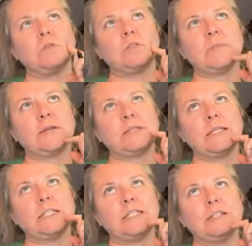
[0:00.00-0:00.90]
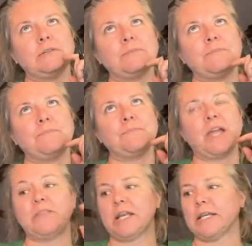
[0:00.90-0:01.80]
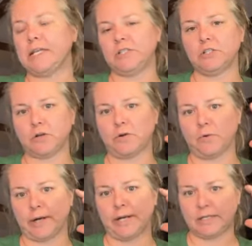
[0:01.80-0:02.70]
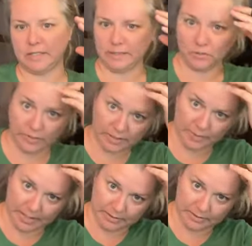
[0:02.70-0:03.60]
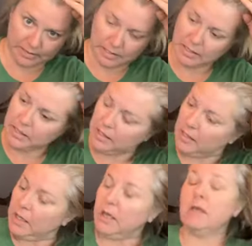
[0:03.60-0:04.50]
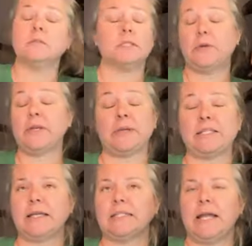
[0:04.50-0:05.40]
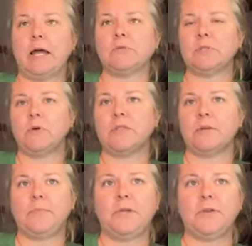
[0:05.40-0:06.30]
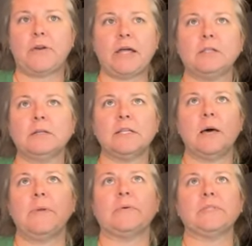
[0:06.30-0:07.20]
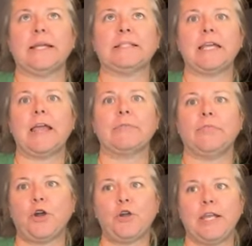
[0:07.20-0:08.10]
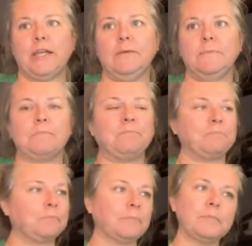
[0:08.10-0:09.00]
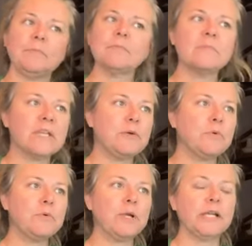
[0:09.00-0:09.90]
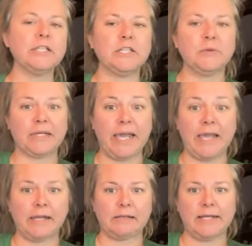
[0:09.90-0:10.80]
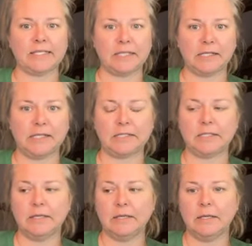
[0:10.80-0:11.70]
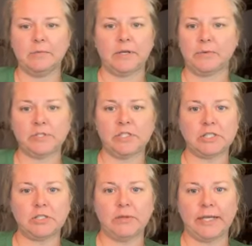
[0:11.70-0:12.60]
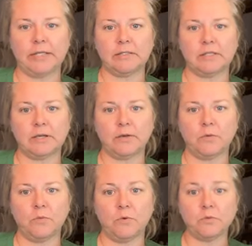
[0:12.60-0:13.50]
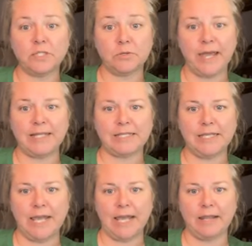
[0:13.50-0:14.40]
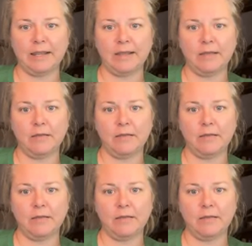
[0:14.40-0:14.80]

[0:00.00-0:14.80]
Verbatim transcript: there's something else I need to do. And then I need to start organizing these recipes. So anyways, last night I was on the computer. I looked up. It was like 10:30. And we were going to do a cake last night. But it was just too late. So we'll do that today.